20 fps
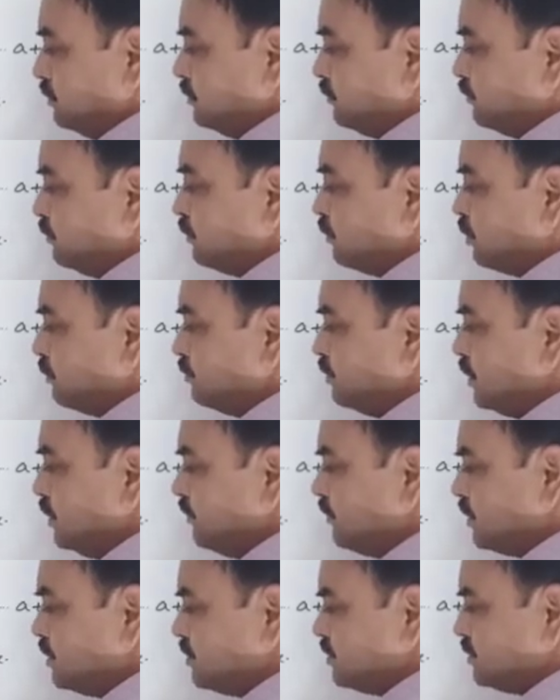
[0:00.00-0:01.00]
From
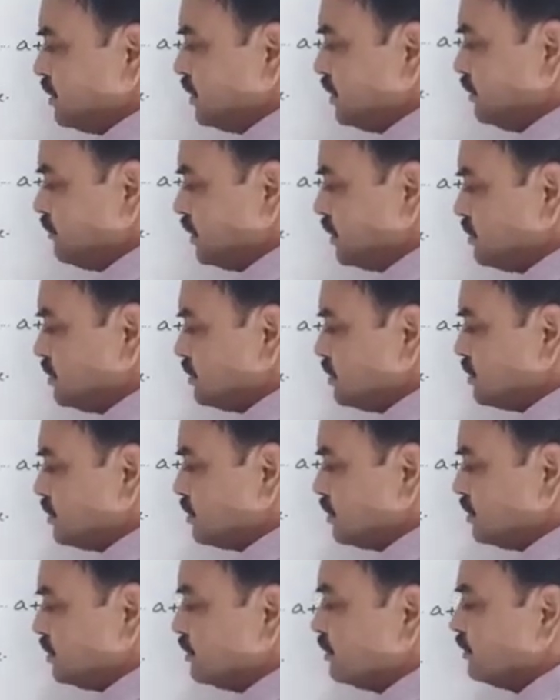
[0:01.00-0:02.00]
given sequence,
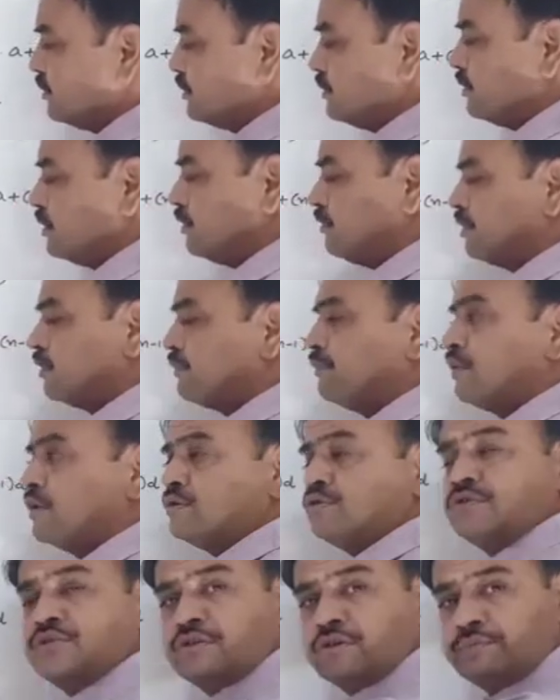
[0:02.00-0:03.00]
our
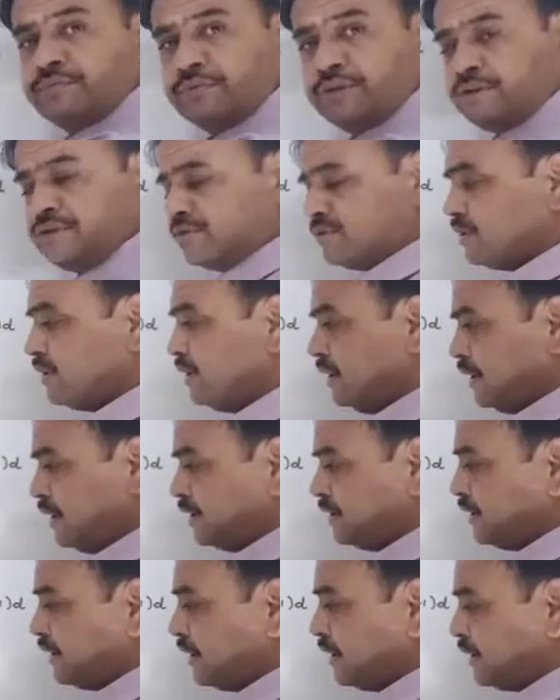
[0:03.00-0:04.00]
first term is
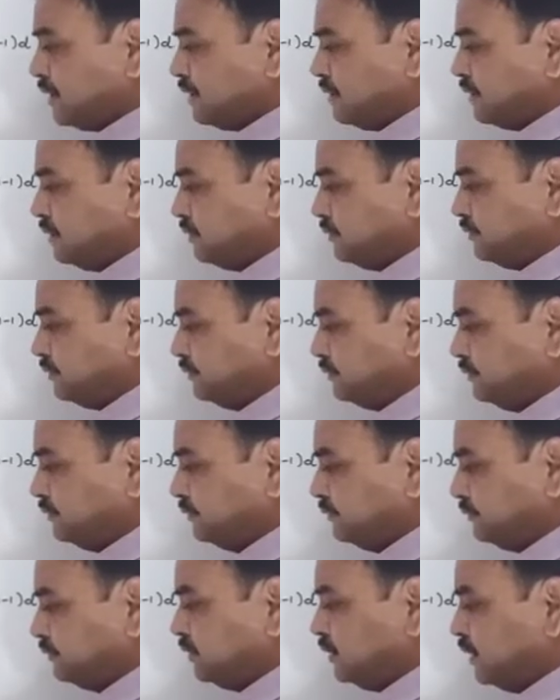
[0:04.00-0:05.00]
A there,
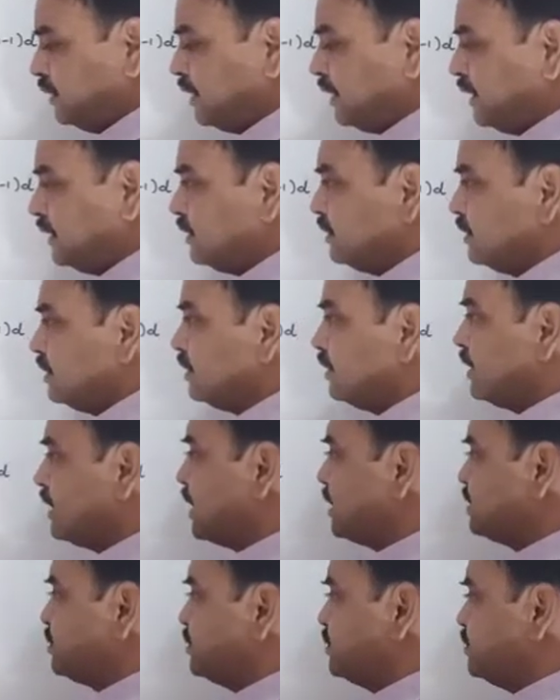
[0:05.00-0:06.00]
and the
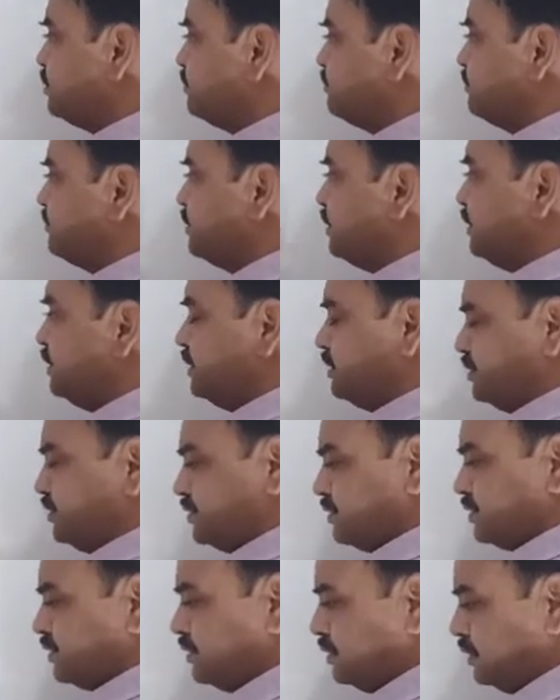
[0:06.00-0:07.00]
last term
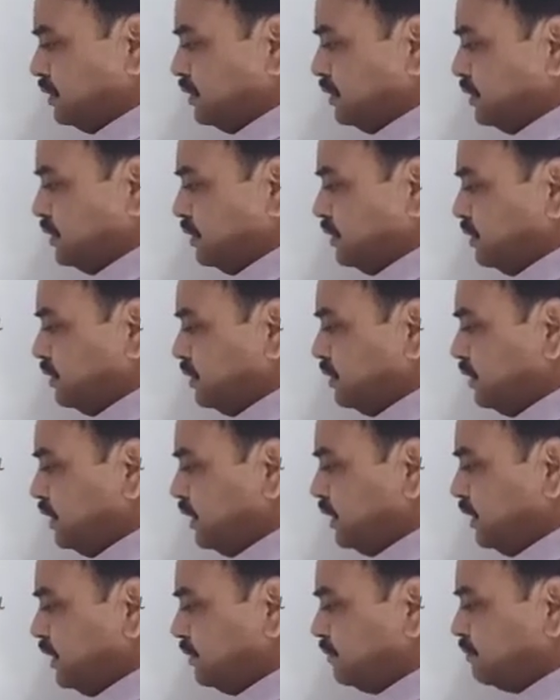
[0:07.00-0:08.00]
is
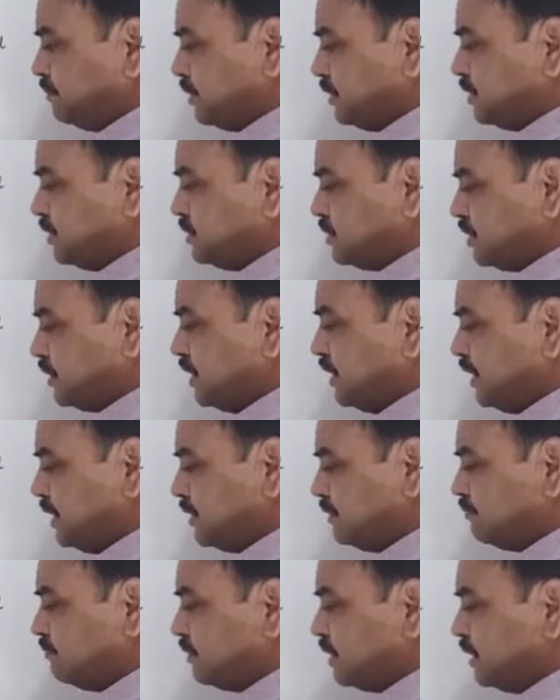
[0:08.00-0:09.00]
A plus
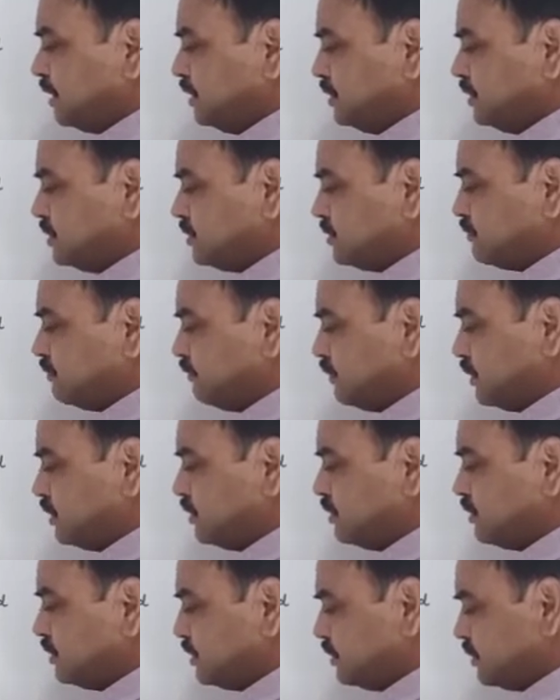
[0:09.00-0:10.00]
n minus
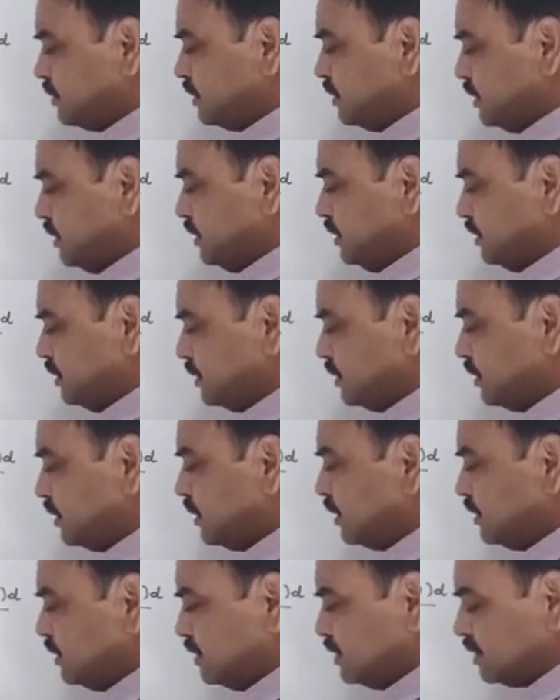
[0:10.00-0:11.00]
1D.
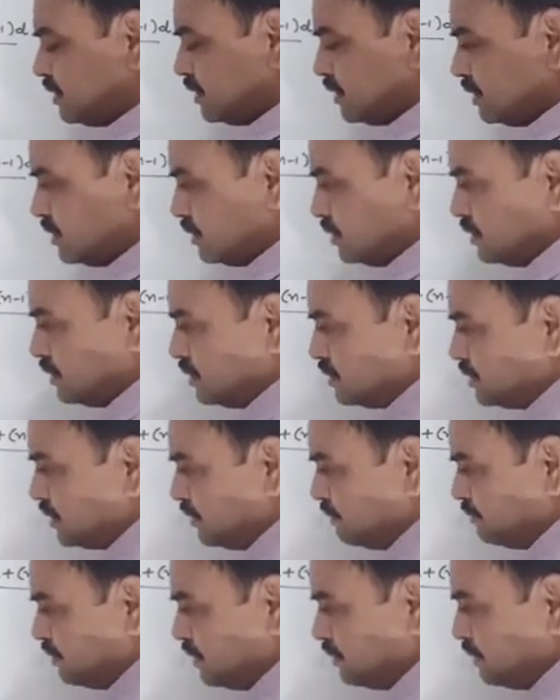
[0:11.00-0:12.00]
A little
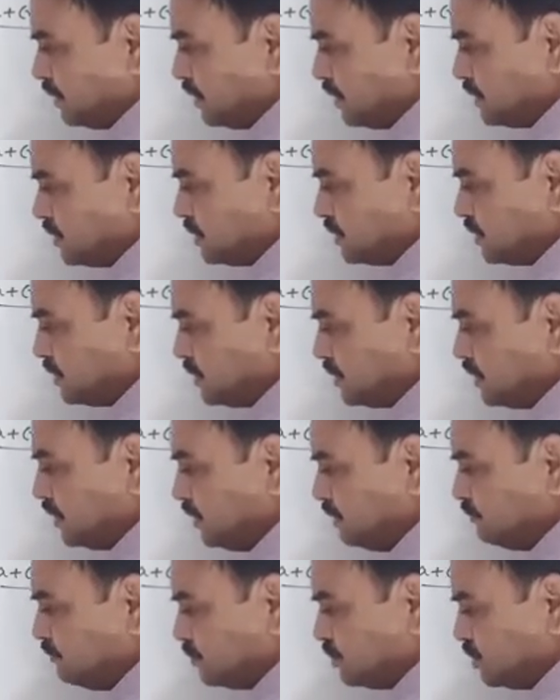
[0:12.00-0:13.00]
simplification
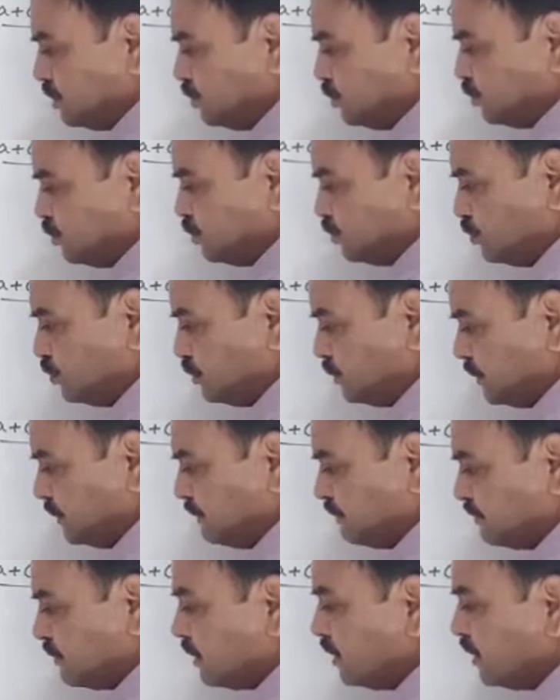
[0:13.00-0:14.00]
gives you,
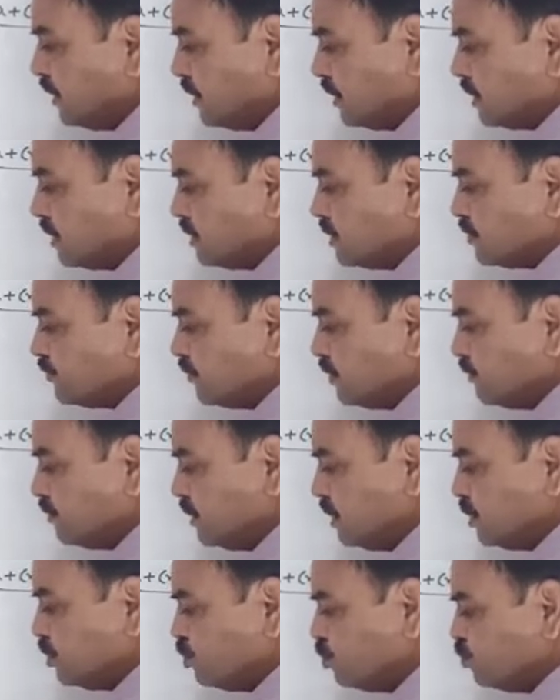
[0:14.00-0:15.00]
here it will
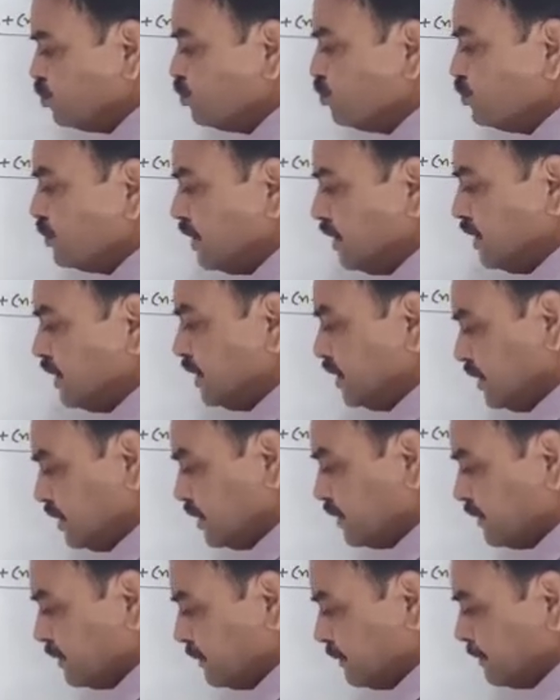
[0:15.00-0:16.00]
be
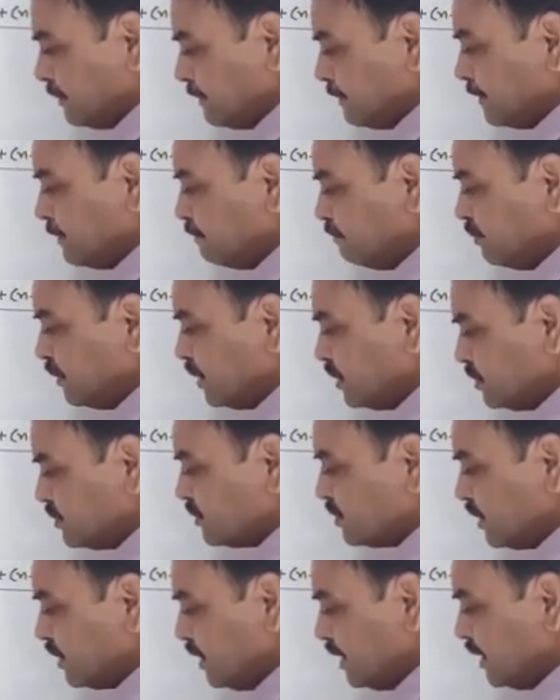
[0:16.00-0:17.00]
2A
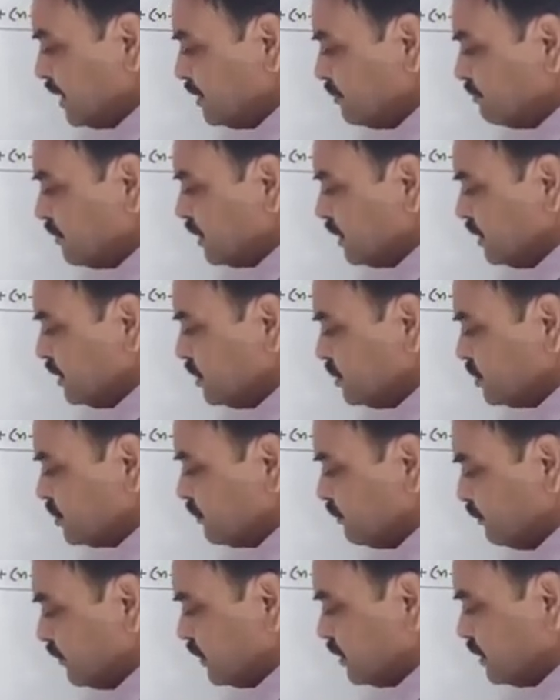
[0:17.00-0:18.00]
plus n minus
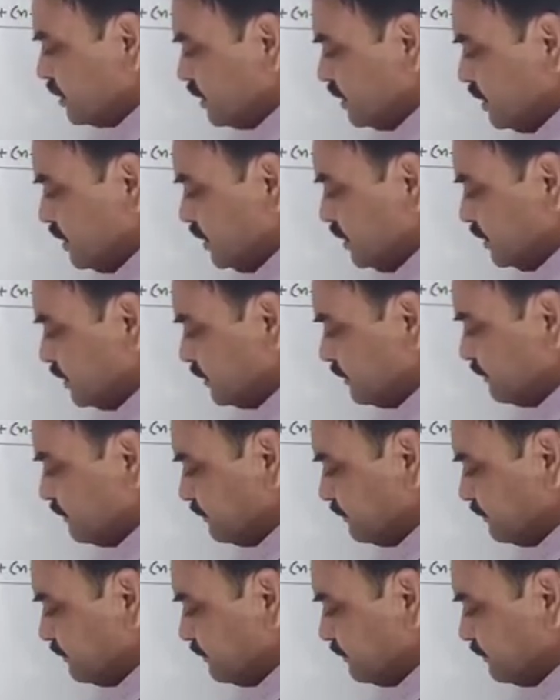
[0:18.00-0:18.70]
1D.